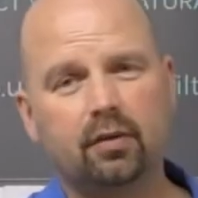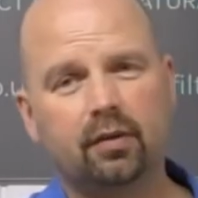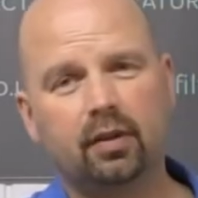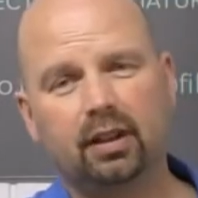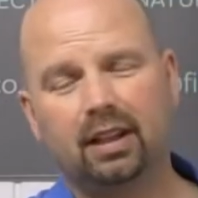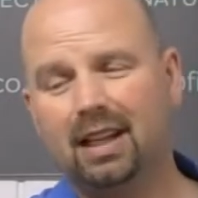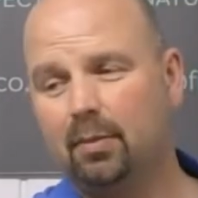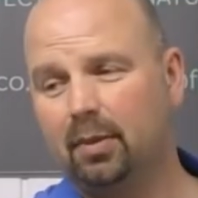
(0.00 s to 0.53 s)
of
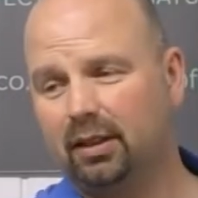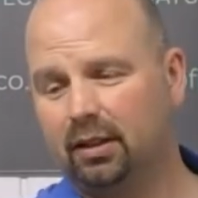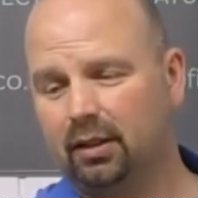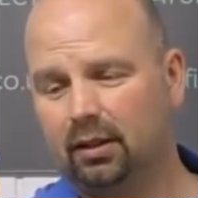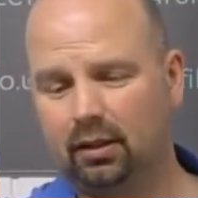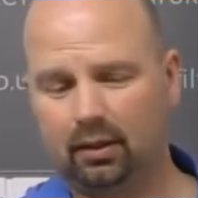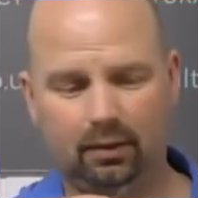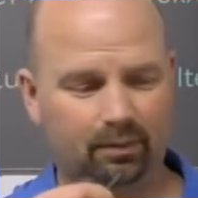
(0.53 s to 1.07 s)
the
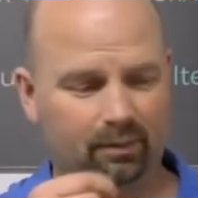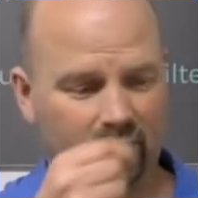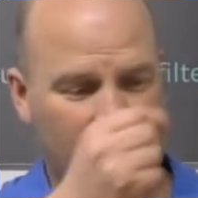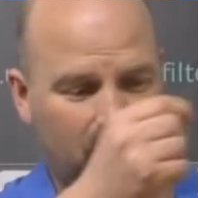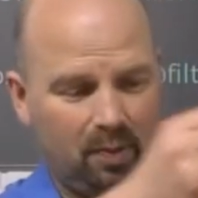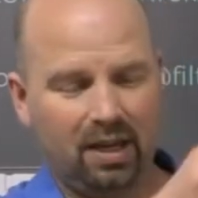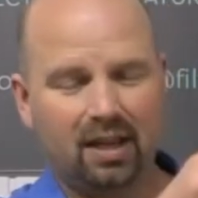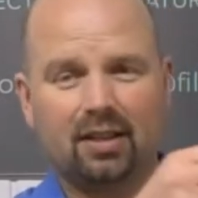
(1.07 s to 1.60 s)
limited
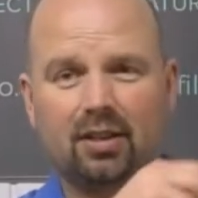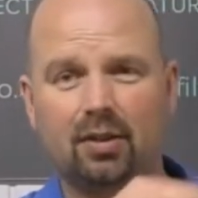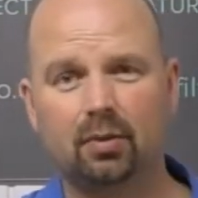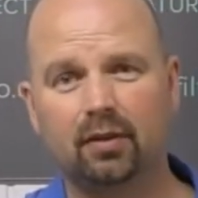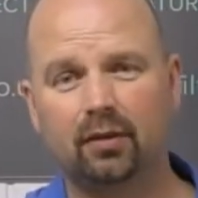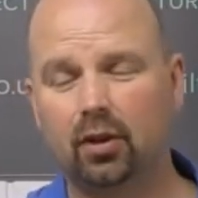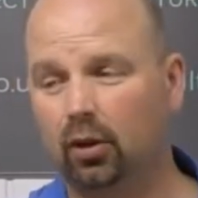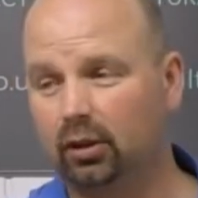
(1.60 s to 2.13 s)
space that
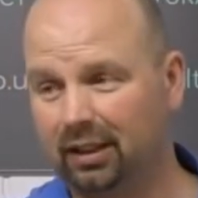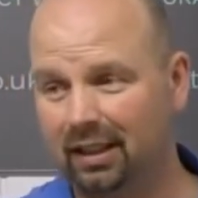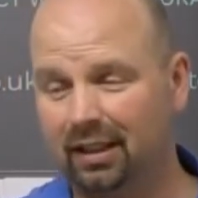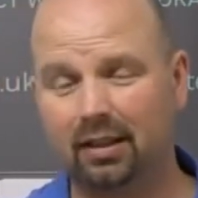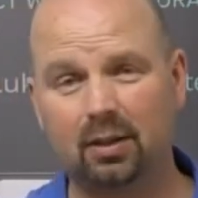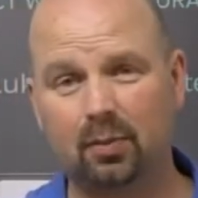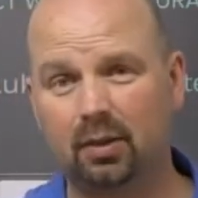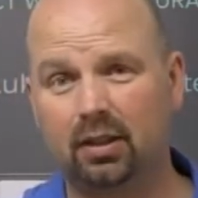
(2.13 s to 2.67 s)
we've got in
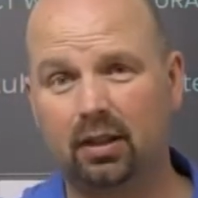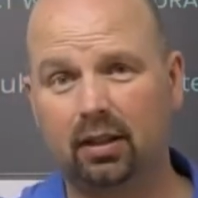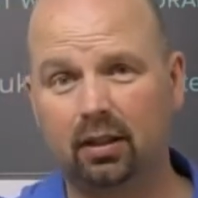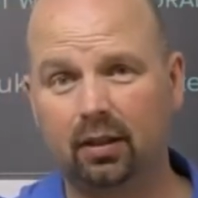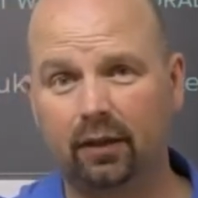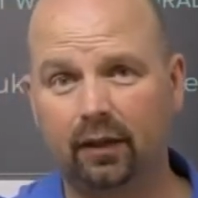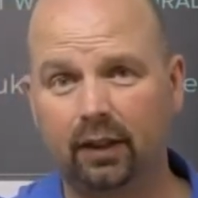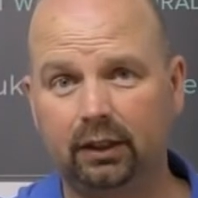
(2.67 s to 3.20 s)
this
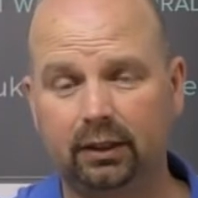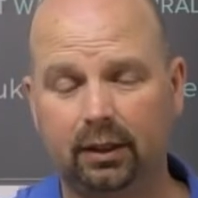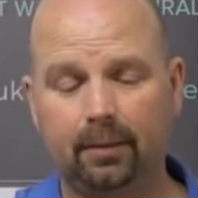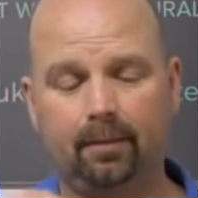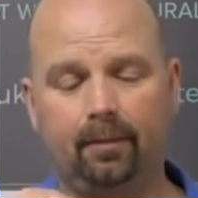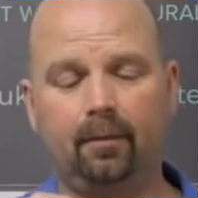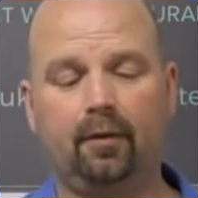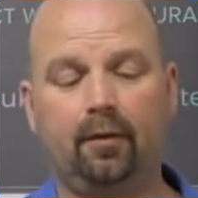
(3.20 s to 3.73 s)
particular filter
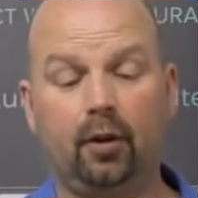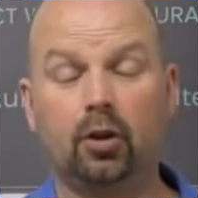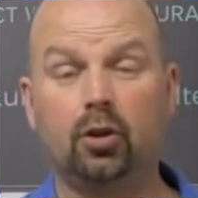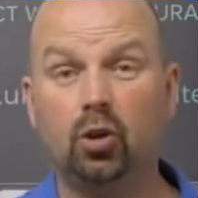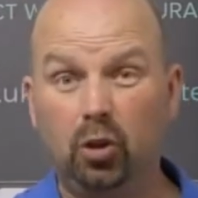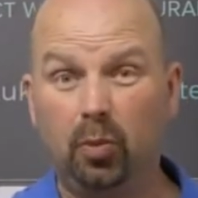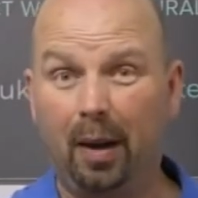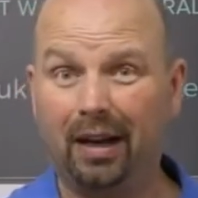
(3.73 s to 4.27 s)
for
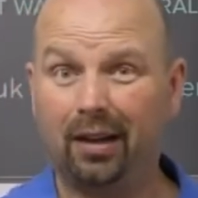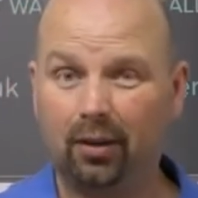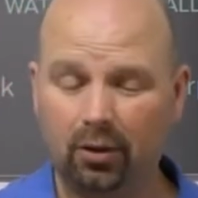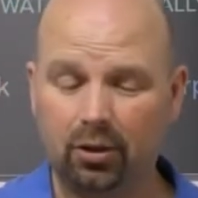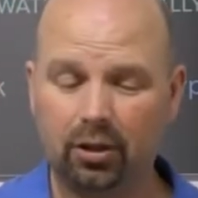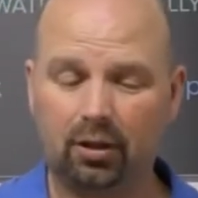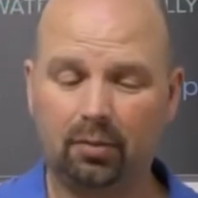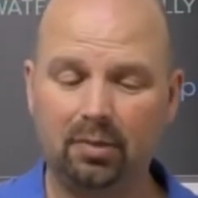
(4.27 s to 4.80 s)
good
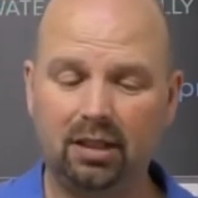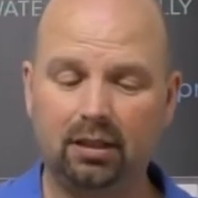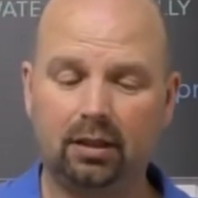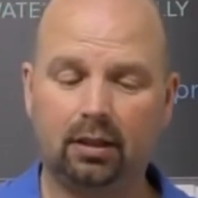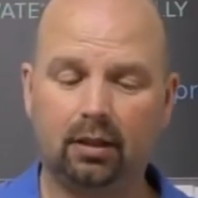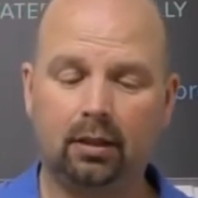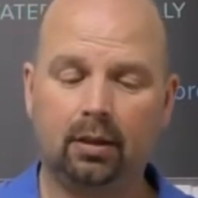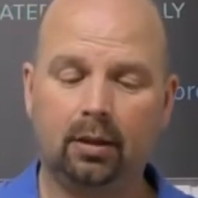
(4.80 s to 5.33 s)
biological
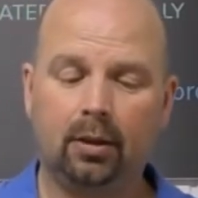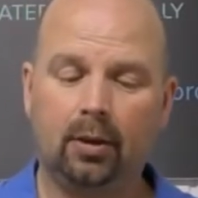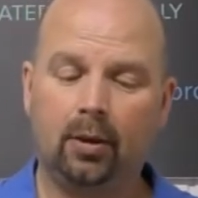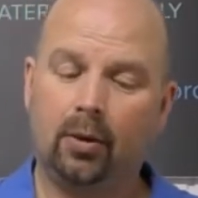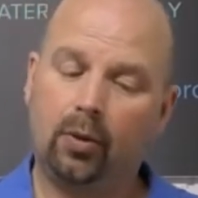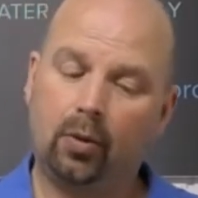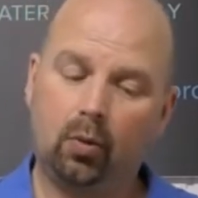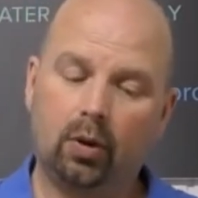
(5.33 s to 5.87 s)
media,
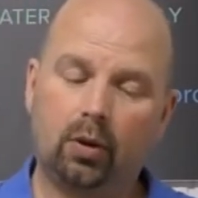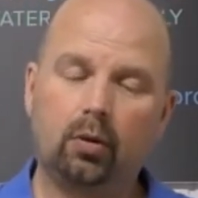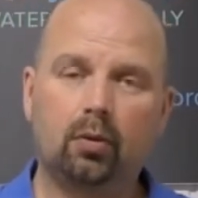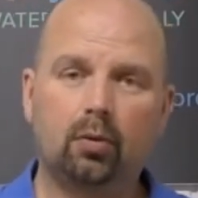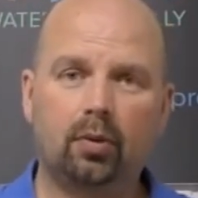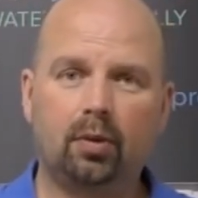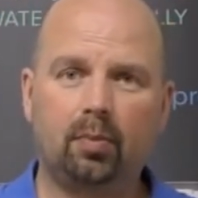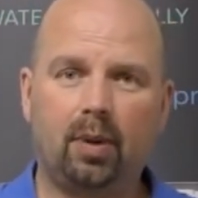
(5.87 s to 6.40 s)
we're
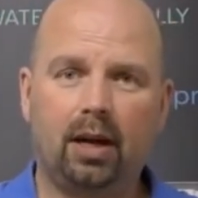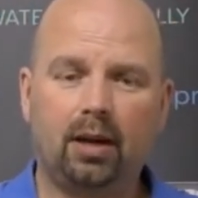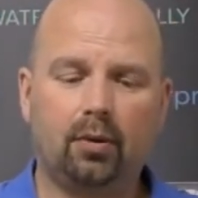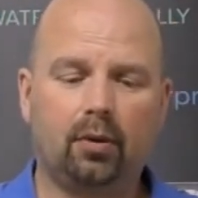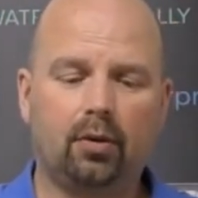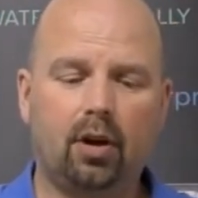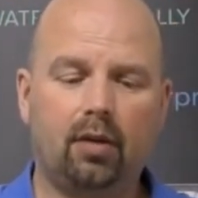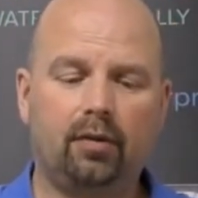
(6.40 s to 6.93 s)
going with a Bio
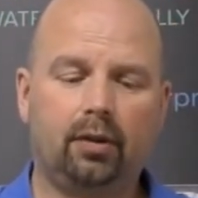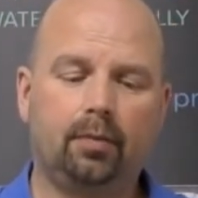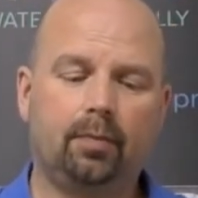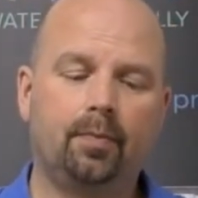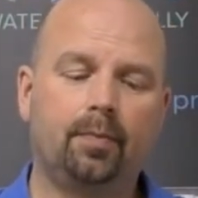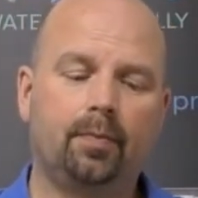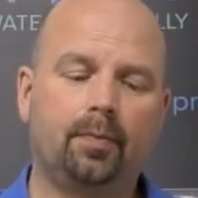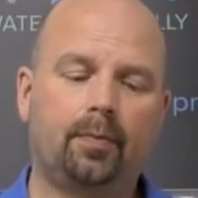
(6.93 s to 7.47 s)
Gravel.
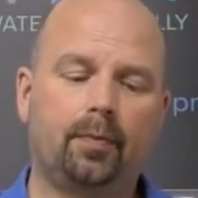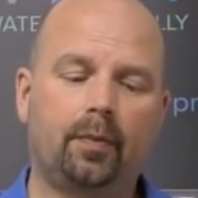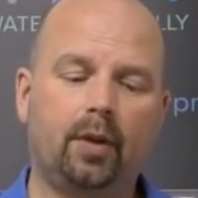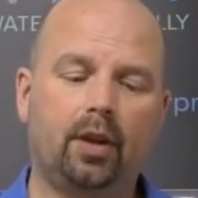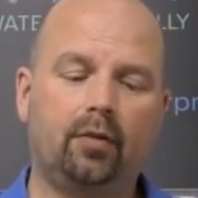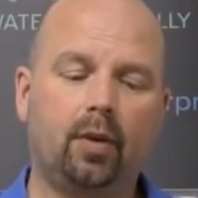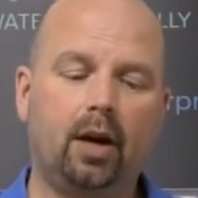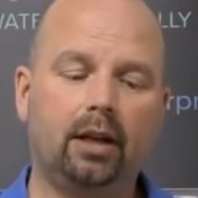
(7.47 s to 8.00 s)

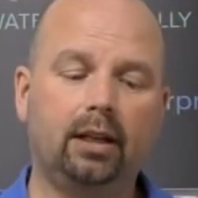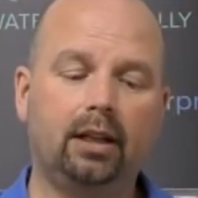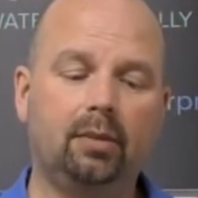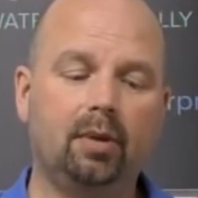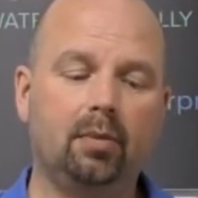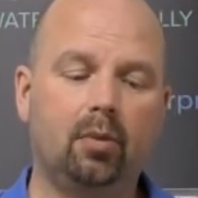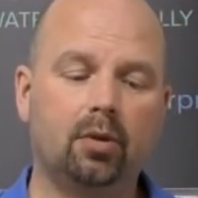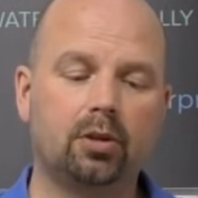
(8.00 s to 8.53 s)
If we had a little
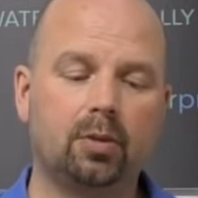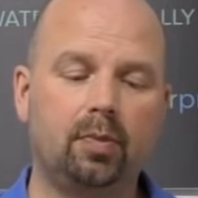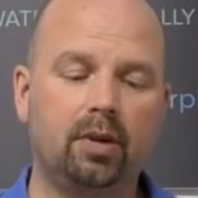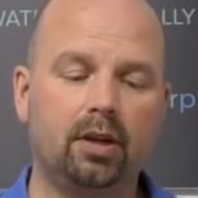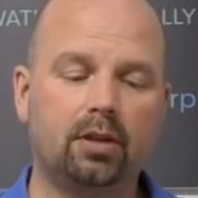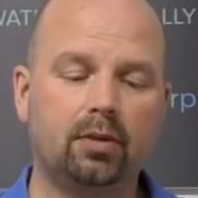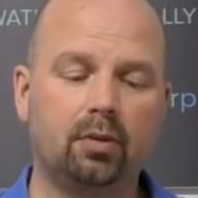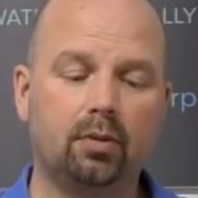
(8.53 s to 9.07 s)
bit more
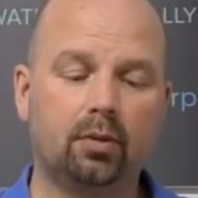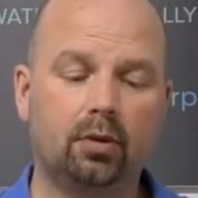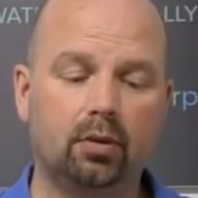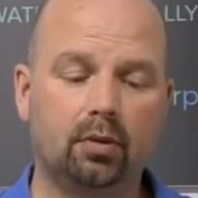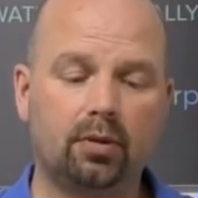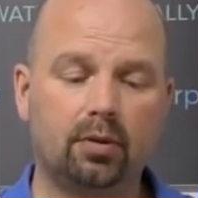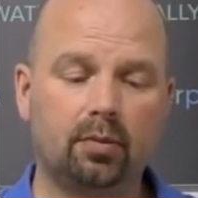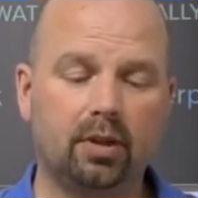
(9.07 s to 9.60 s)
space, we would go
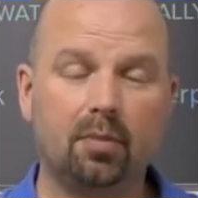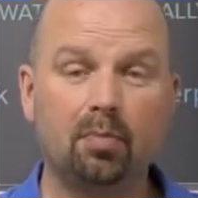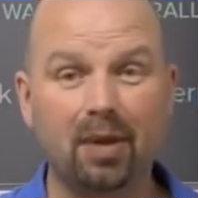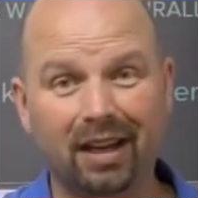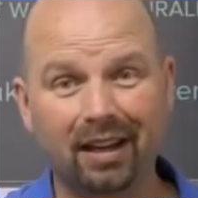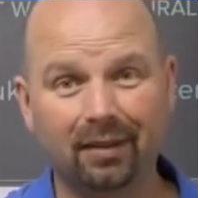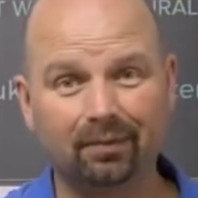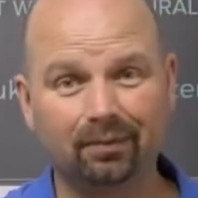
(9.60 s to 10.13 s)
with something
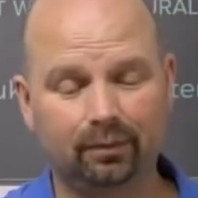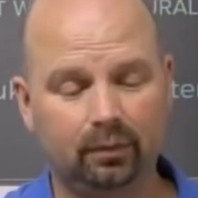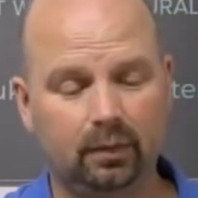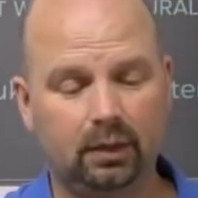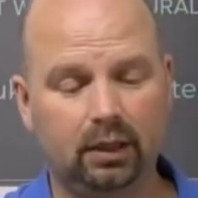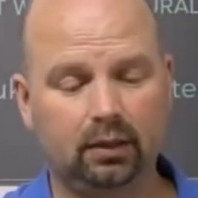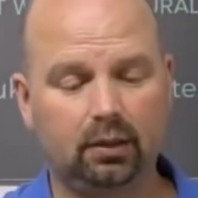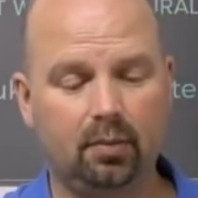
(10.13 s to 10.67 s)
bigger,
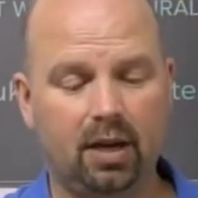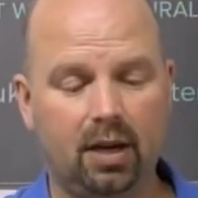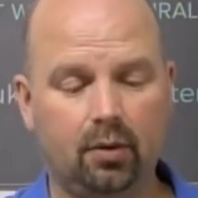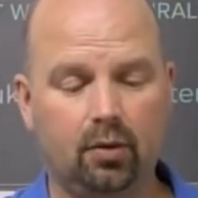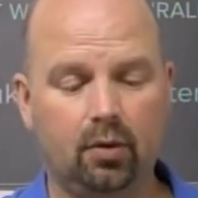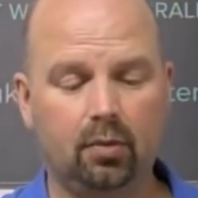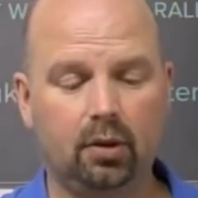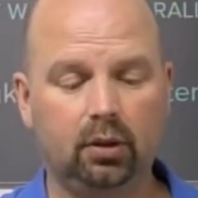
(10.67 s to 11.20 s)
like the
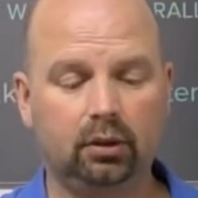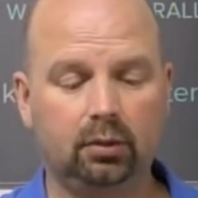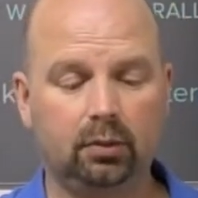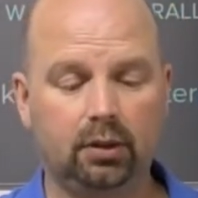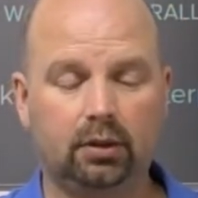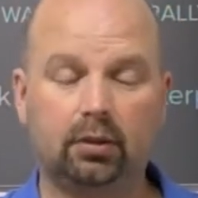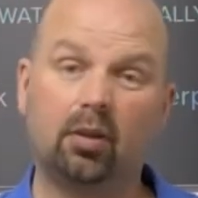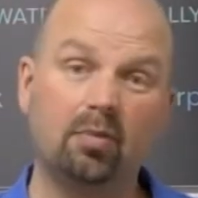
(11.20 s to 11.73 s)
Biohome
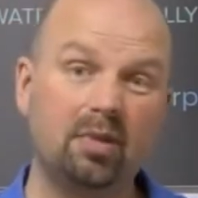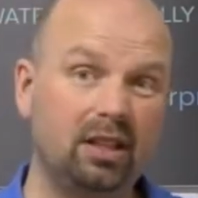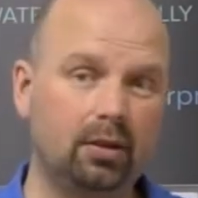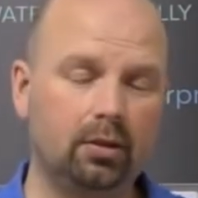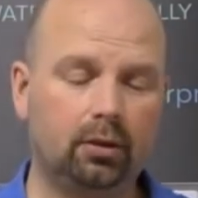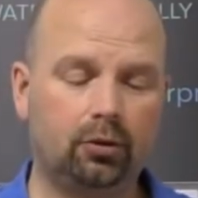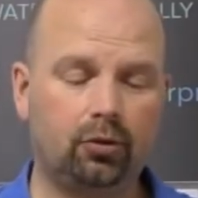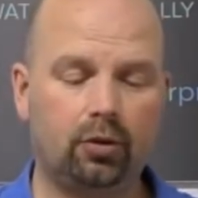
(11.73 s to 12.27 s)
Ultimate or Mini
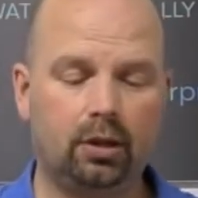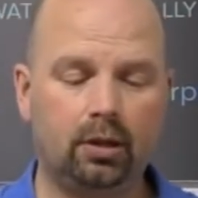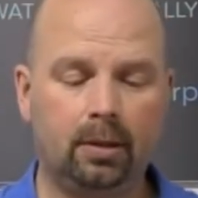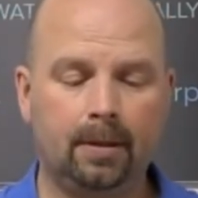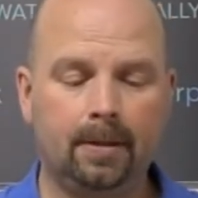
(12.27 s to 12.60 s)
Ultra.